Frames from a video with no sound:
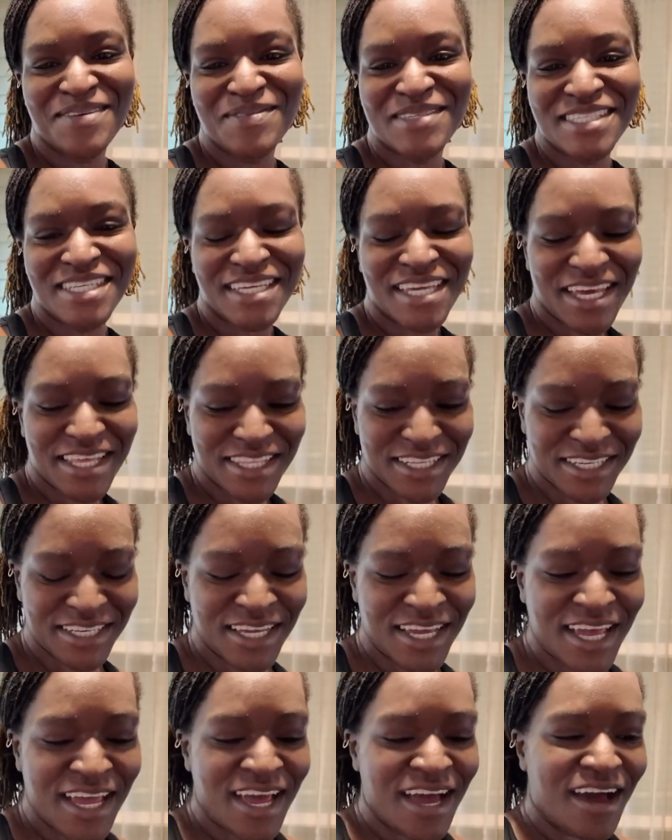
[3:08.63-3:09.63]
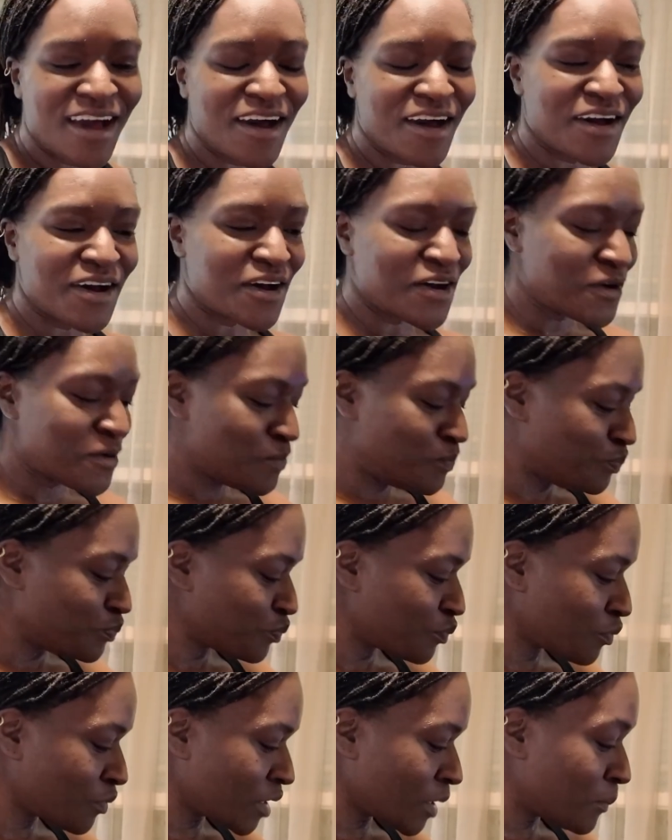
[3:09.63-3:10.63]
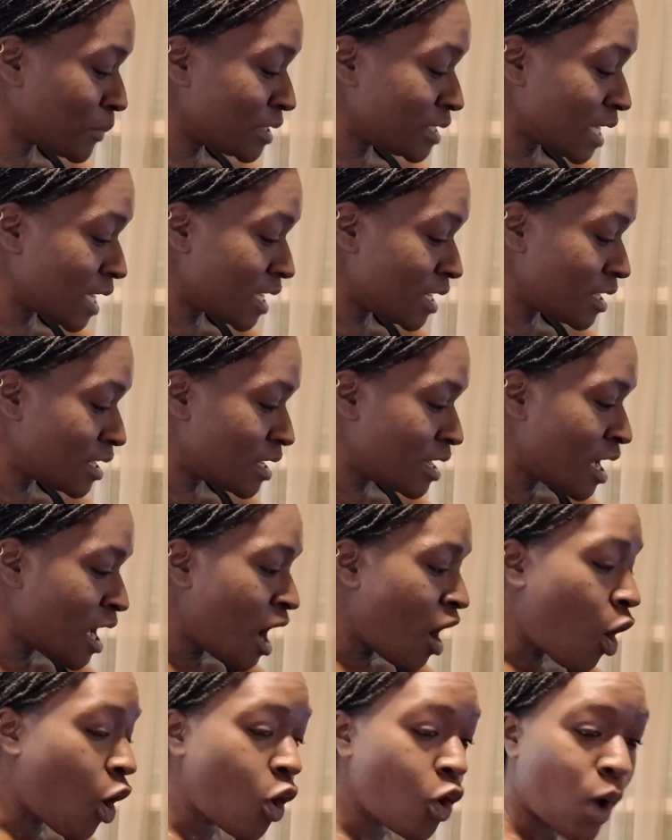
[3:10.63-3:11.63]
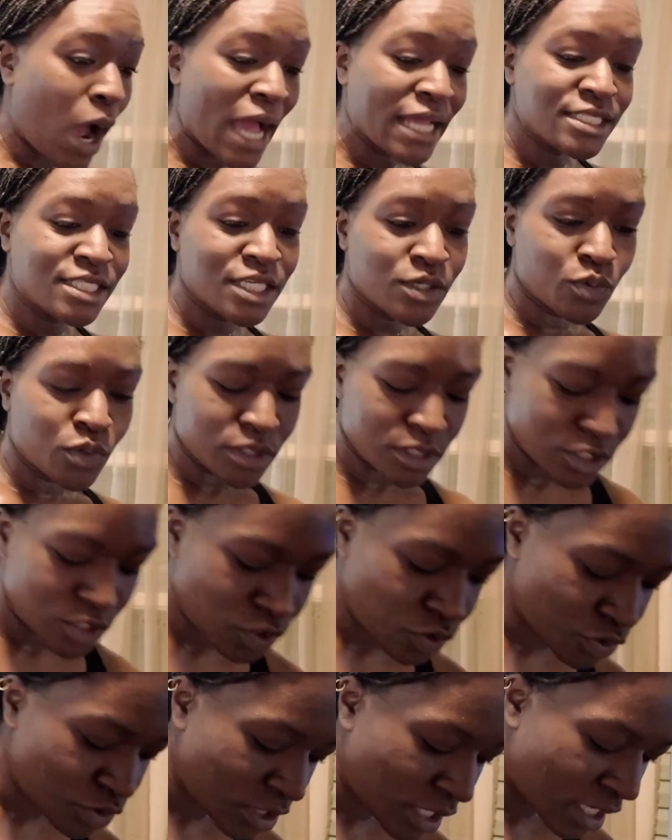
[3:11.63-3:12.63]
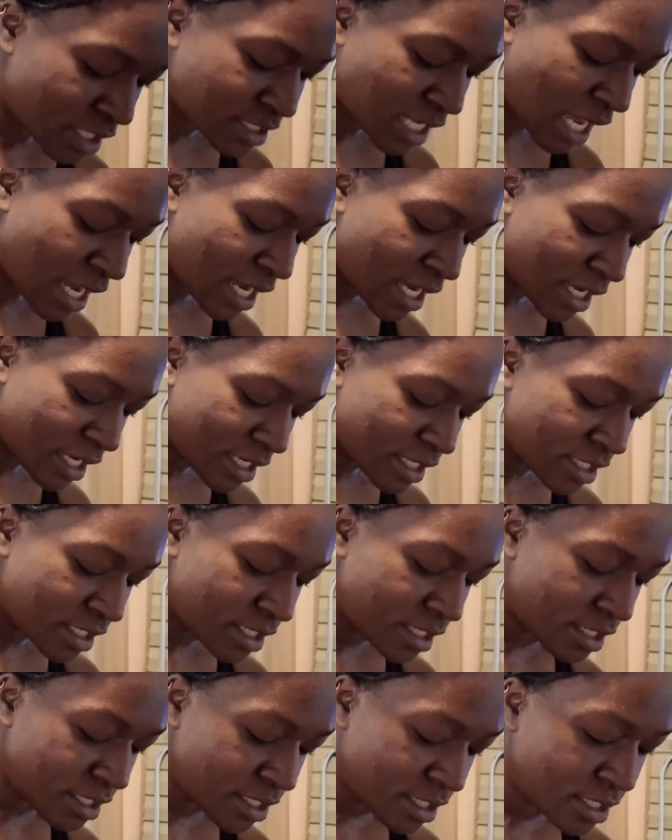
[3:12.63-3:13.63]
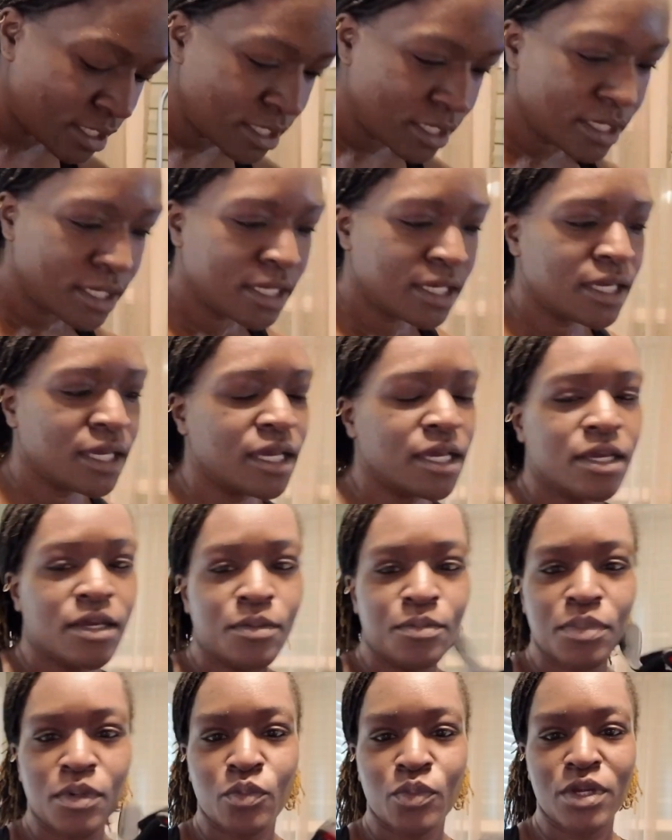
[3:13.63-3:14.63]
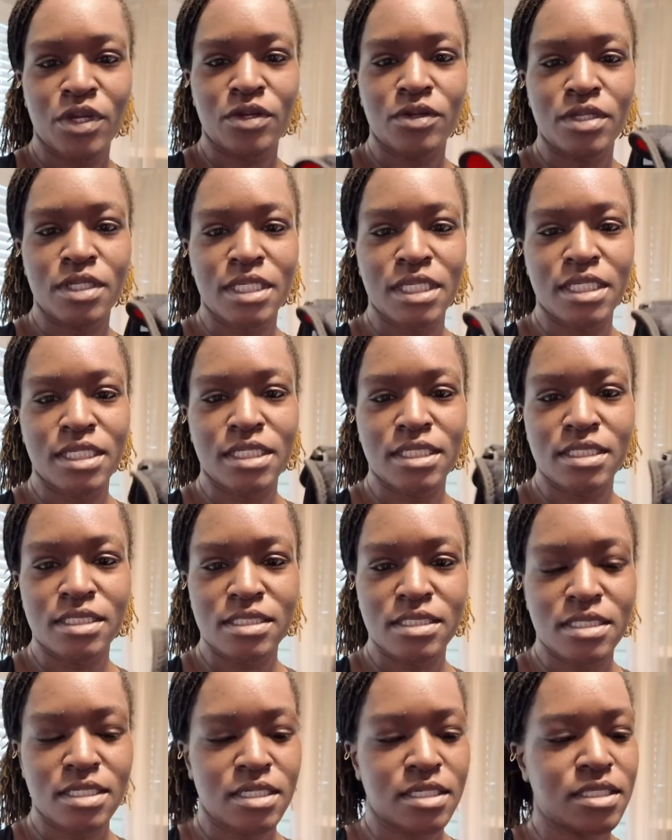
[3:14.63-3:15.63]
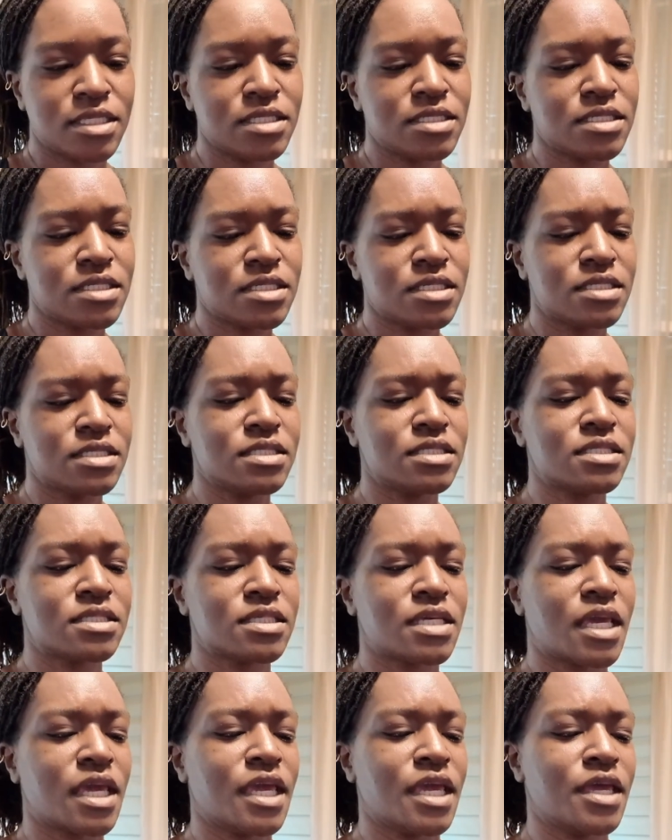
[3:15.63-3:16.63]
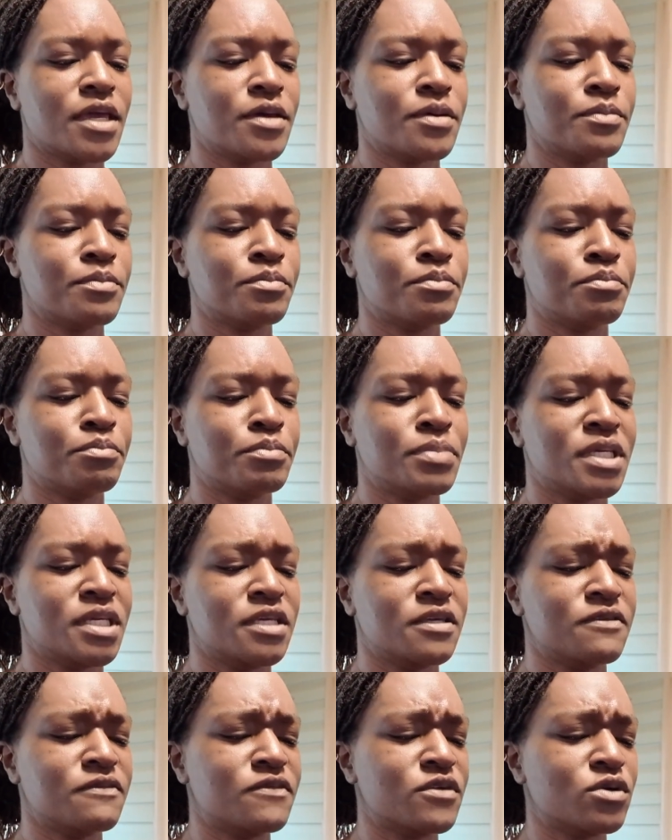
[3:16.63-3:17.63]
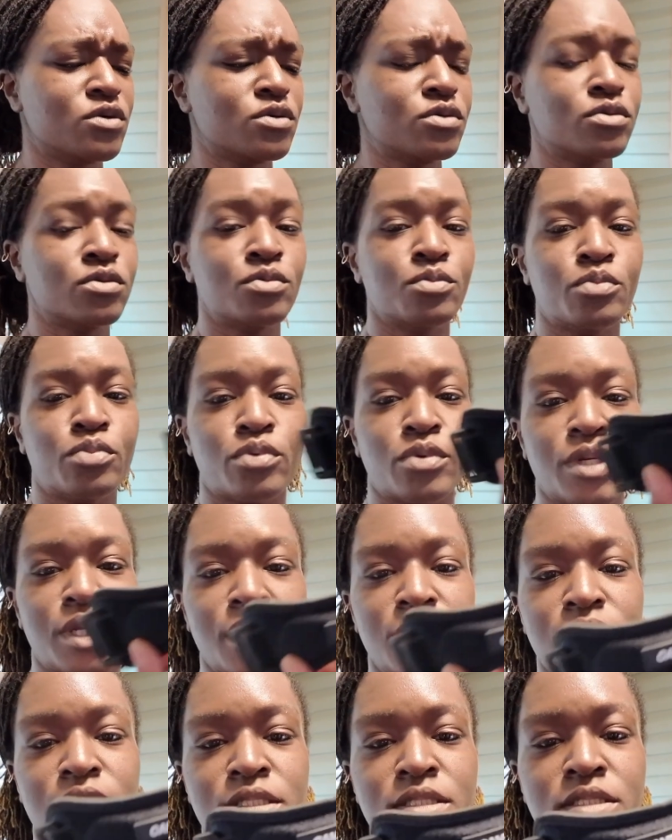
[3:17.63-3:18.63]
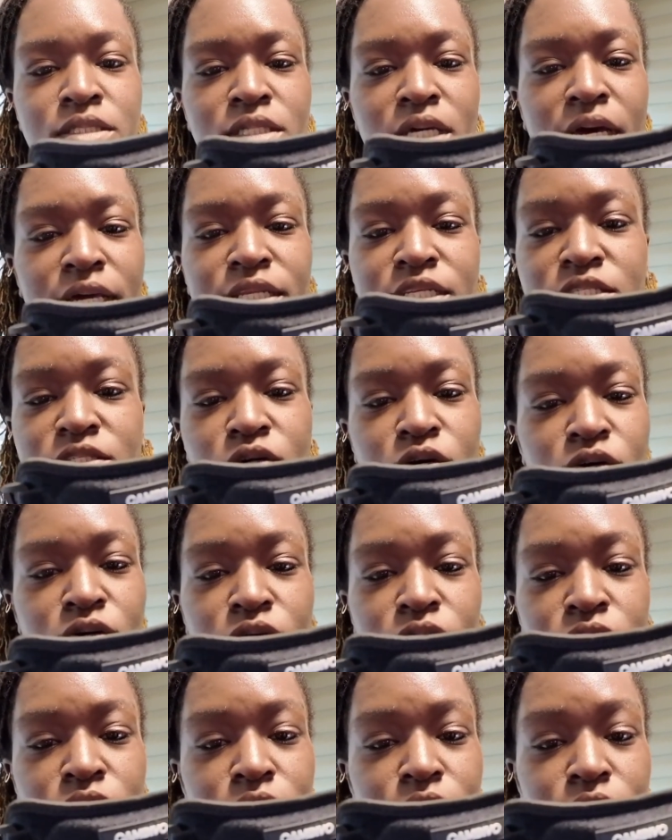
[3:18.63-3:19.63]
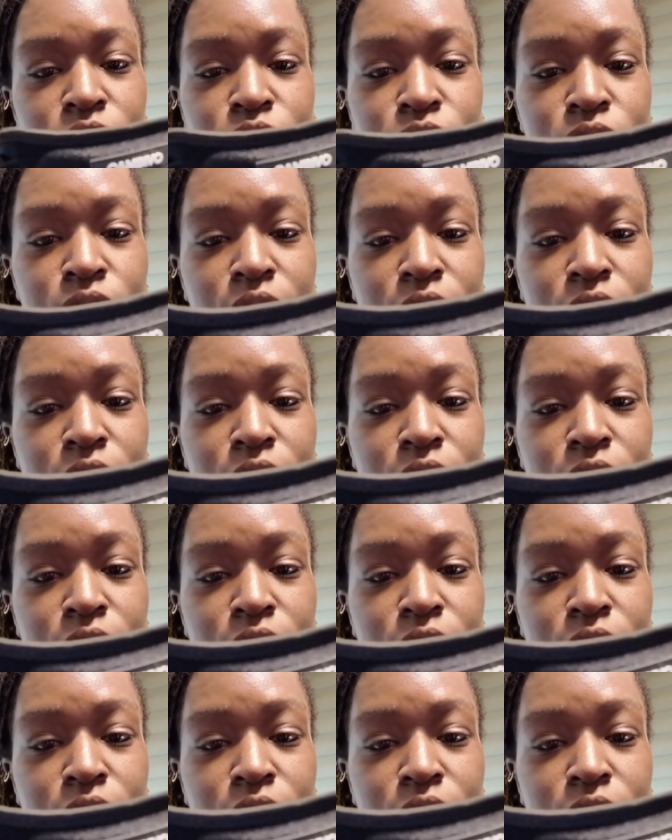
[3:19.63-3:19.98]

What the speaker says: together. But yeah. Oh, I did want to show you guys, I've been wearing these. This is Cambevo brand. I just saw it on